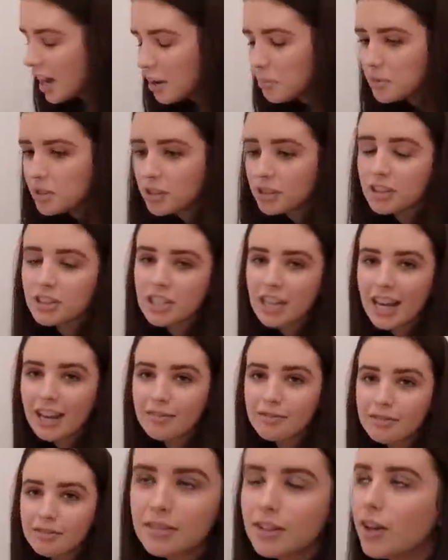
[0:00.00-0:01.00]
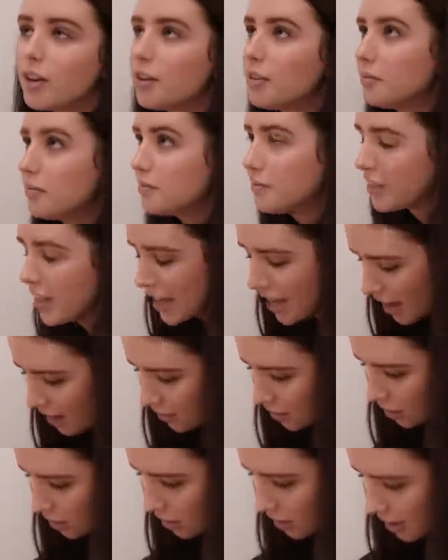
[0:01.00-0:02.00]
I'm just gonna shave. No, I have
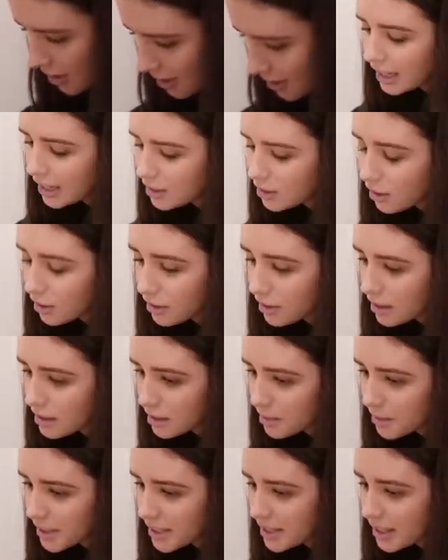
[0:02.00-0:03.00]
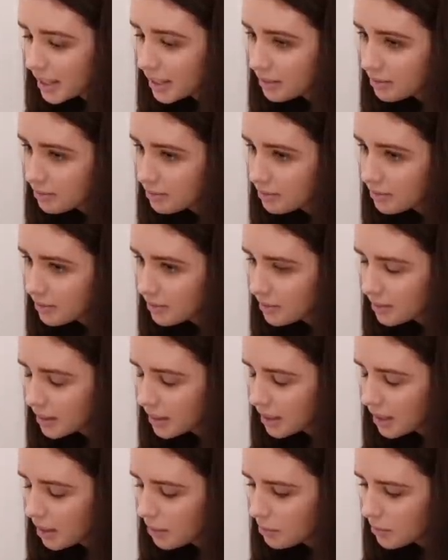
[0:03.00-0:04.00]
to do this. It's on, it's on my skin.
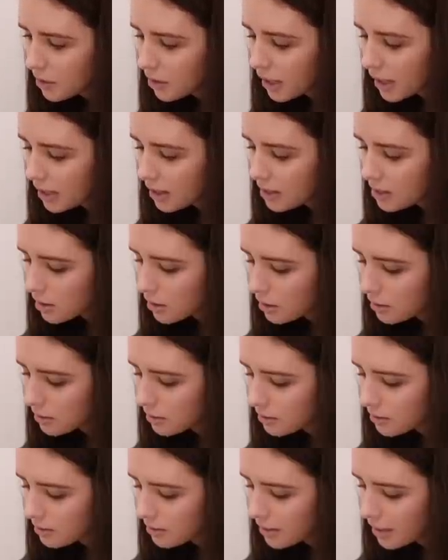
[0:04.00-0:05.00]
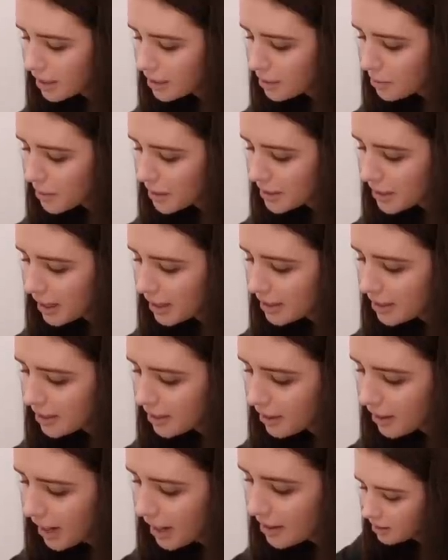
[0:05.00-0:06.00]
Yep, all right, it's on. It's on my skin.
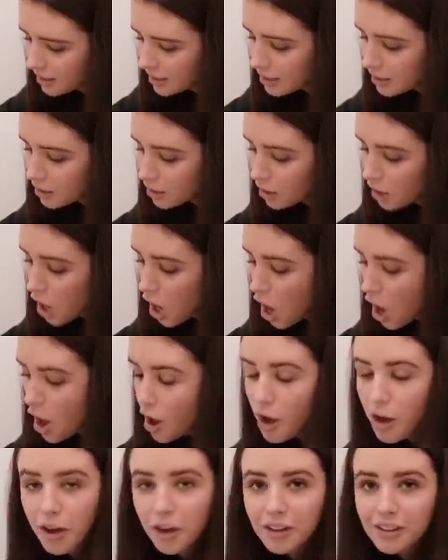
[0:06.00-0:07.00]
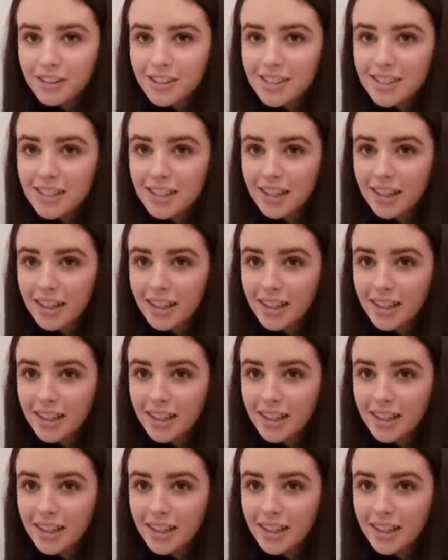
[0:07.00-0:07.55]
Okay, this is gonna hurt. How long